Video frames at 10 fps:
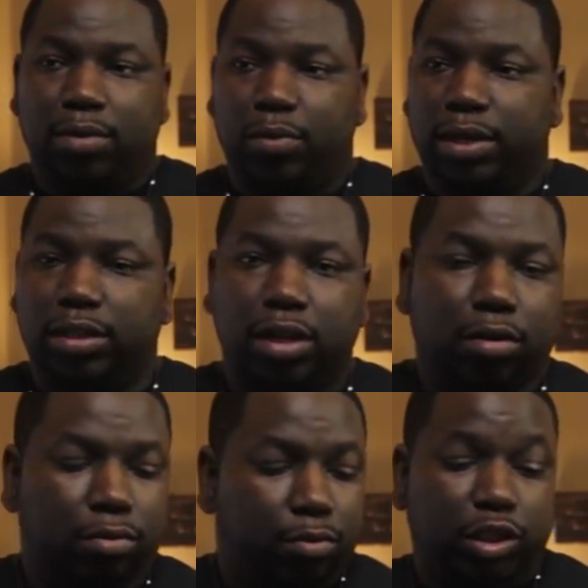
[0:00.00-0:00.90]
when, you
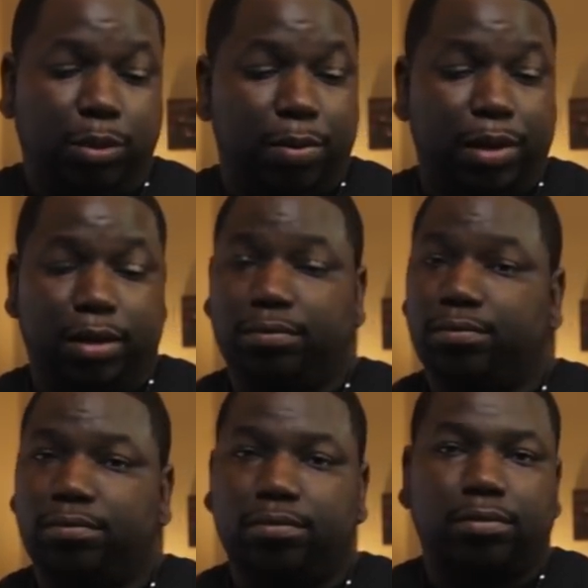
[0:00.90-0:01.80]
know, we should be able to
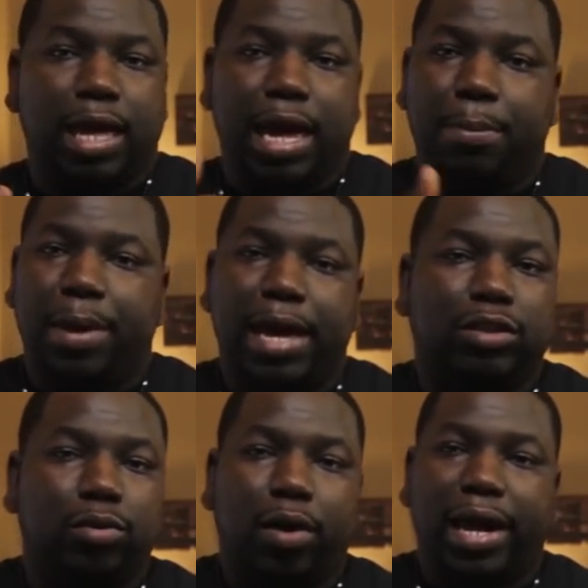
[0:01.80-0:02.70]
hand
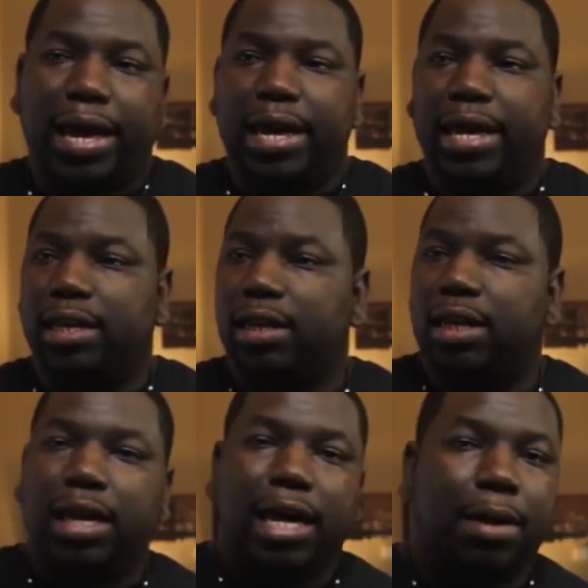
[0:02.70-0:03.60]
pass through our hand
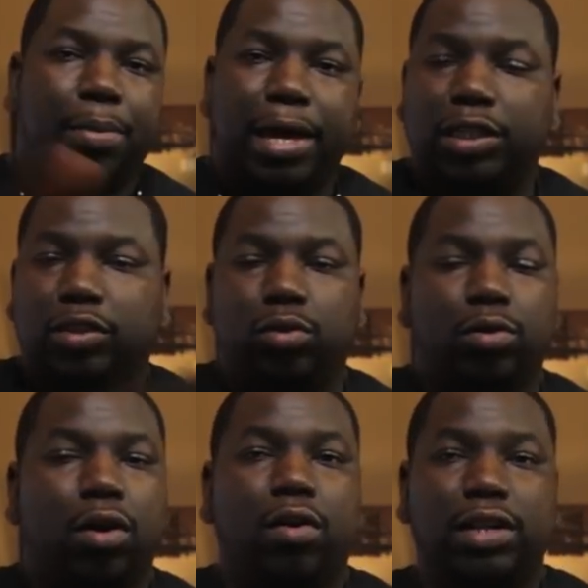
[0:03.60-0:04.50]
pass
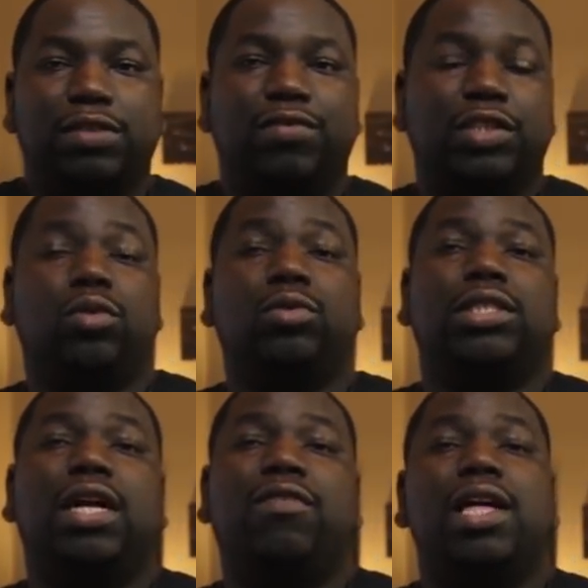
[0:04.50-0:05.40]
through all this physical
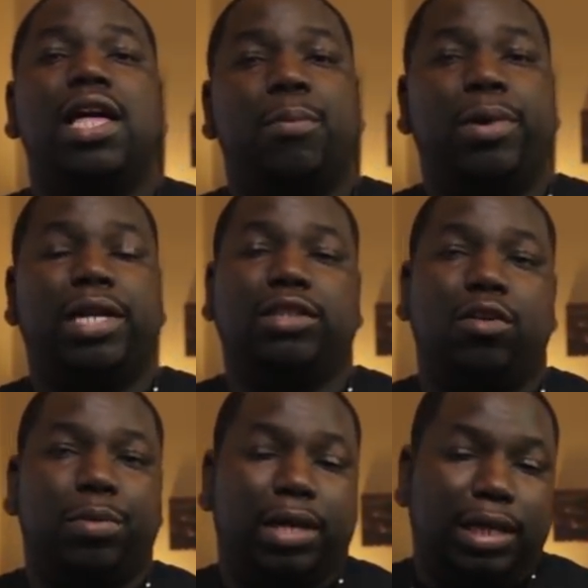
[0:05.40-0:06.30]
stuff, but it
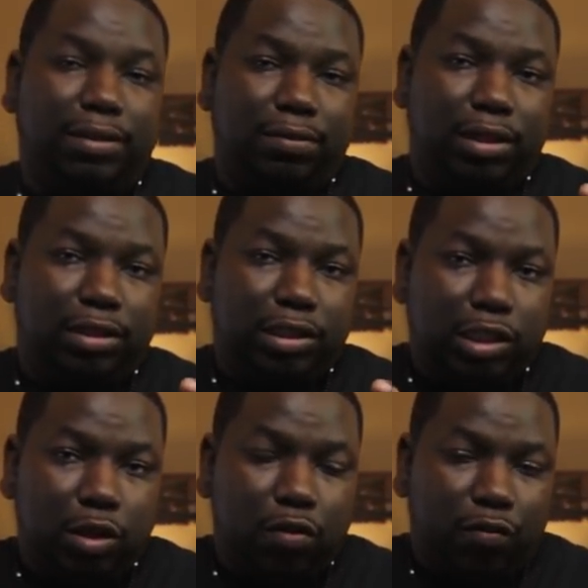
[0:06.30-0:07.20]
don't, because of the
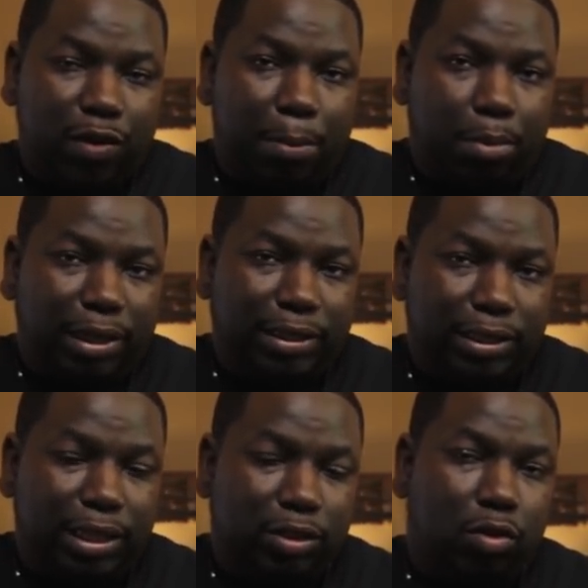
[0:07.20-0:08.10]
slow
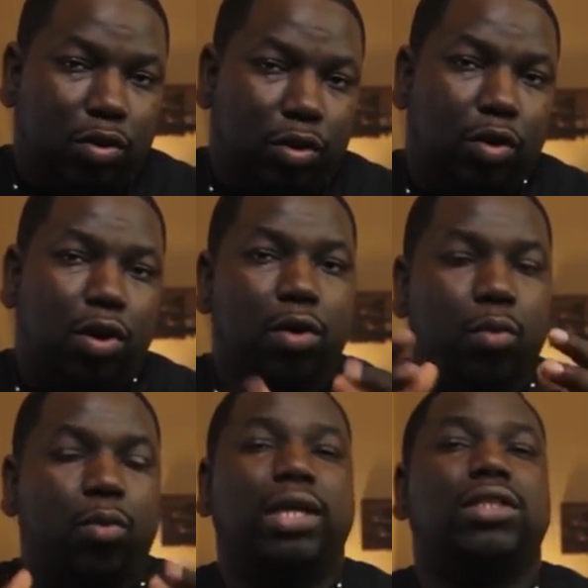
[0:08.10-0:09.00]
vibration that's going on.
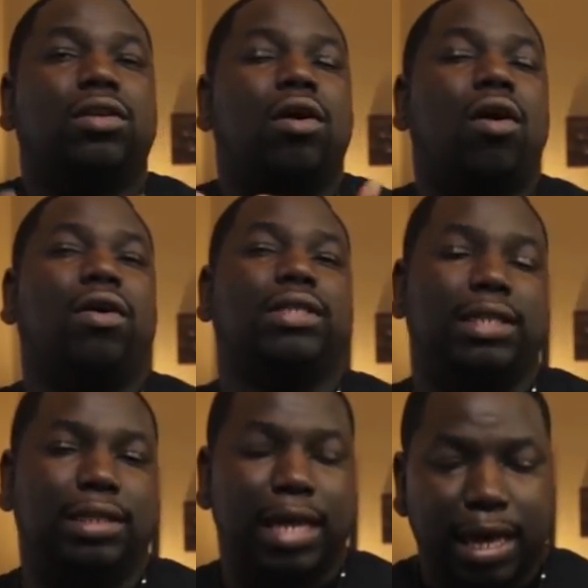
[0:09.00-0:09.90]
What's
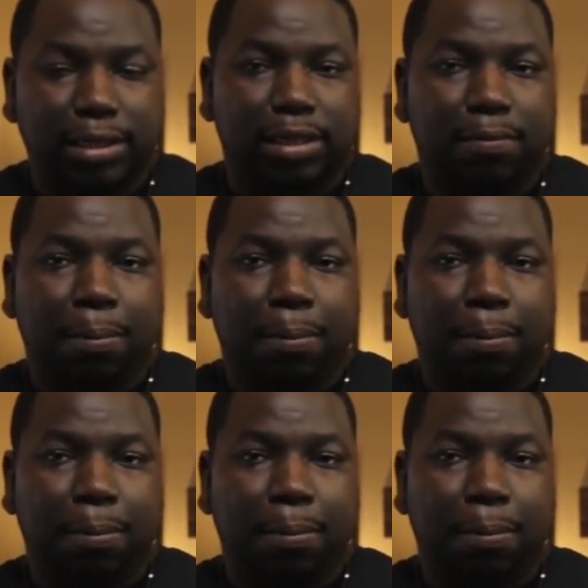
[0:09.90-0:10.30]
causing that?